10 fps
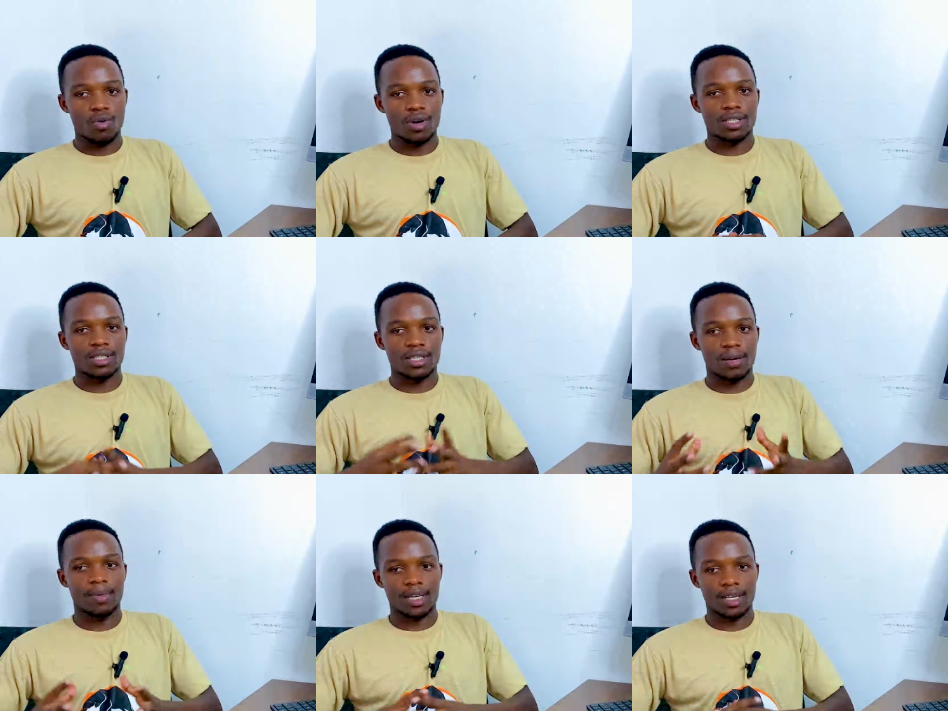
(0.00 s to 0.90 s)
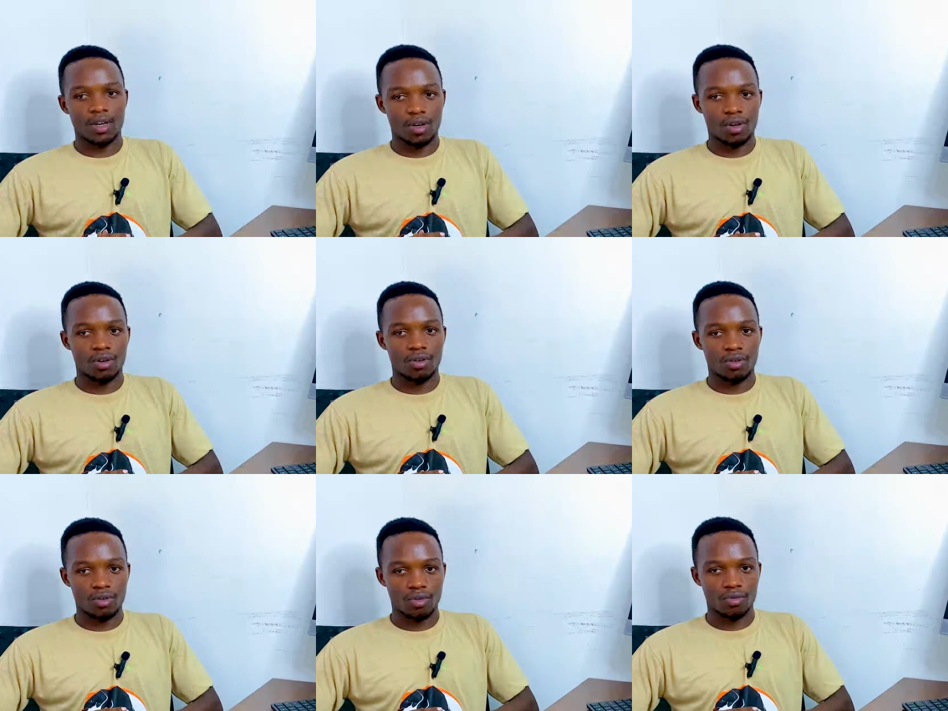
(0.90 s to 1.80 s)
who is dreaming
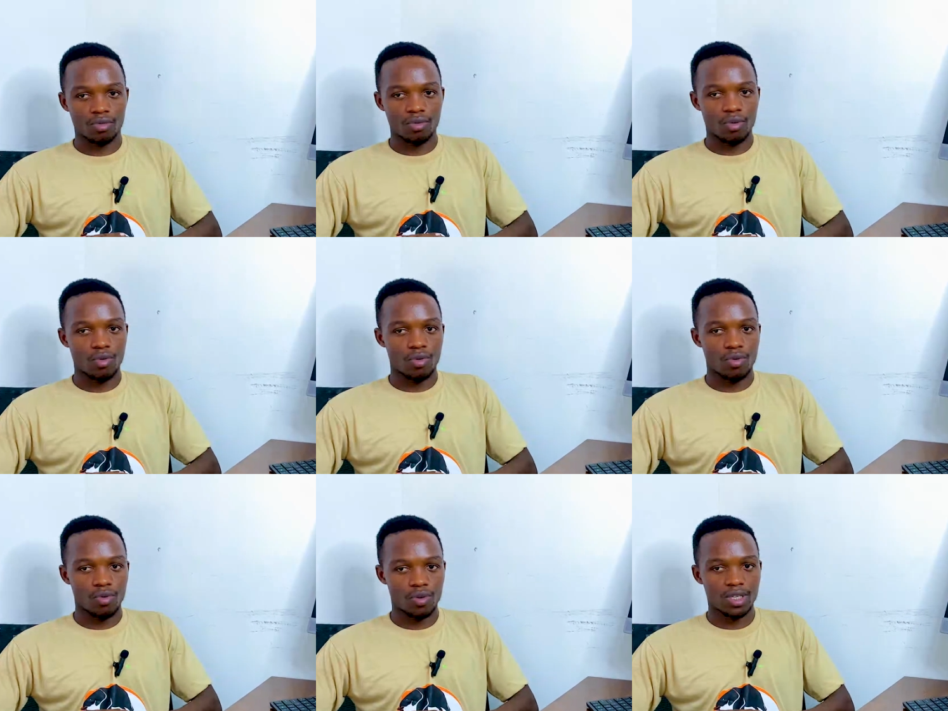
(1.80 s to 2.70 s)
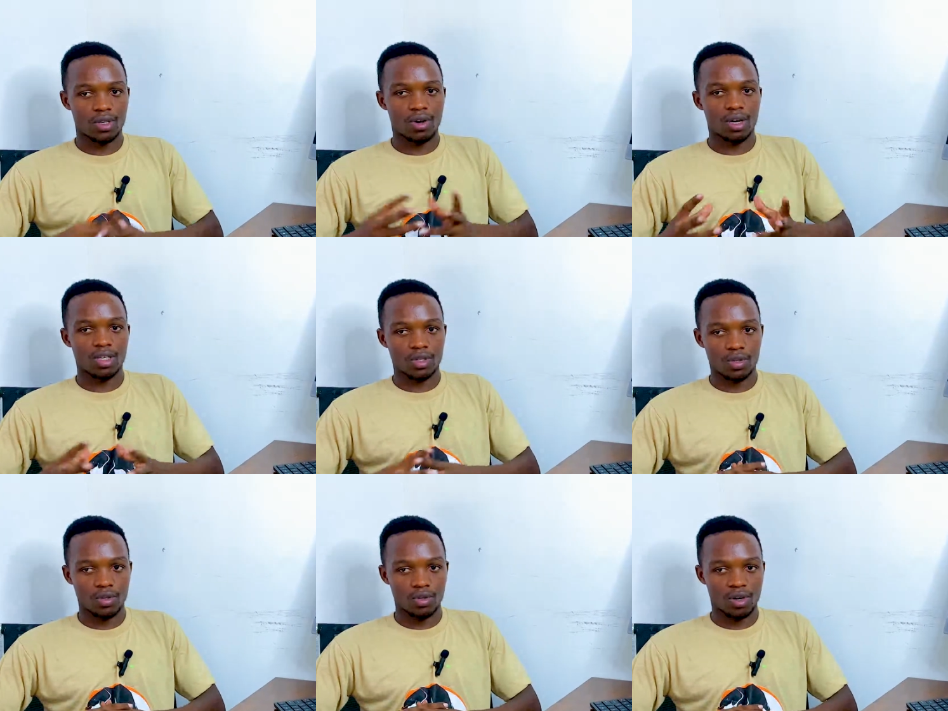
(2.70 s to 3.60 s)
or who is going
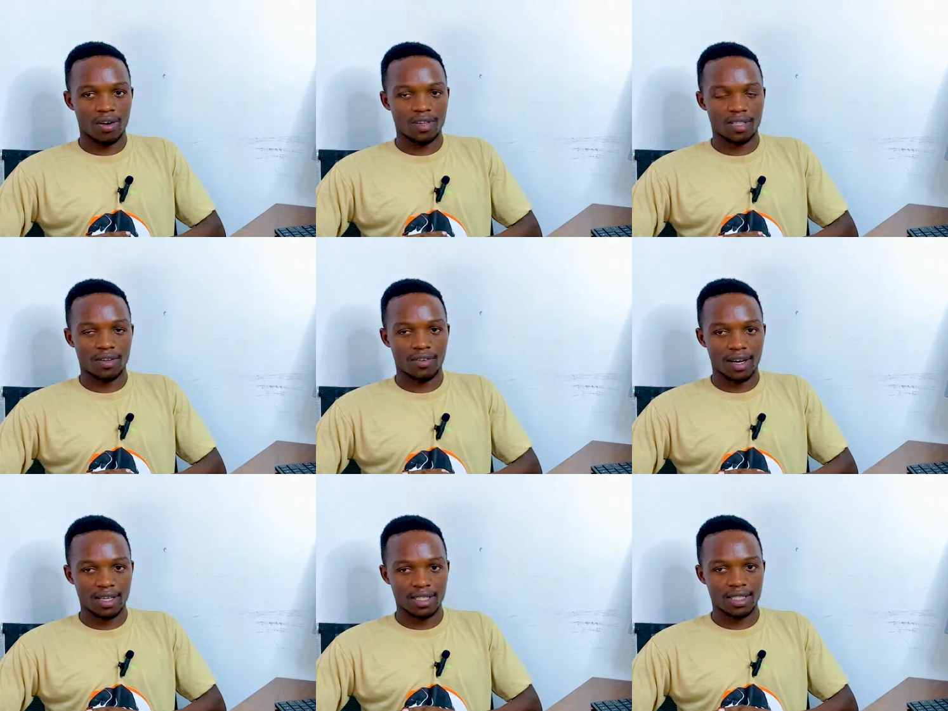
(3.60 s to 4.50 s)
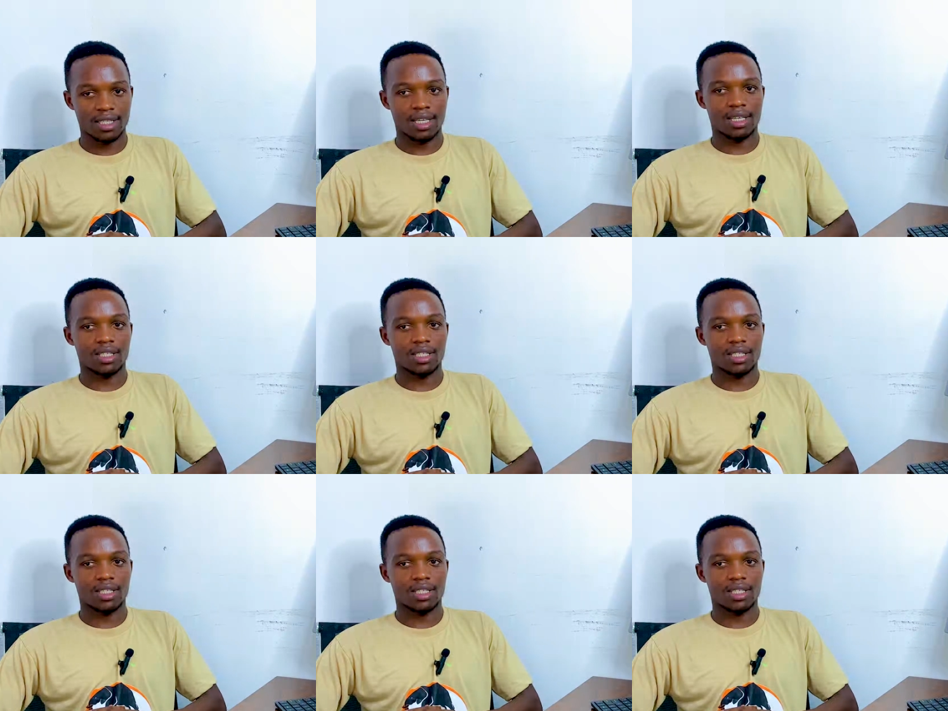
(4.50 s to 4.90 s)
to have a safaris.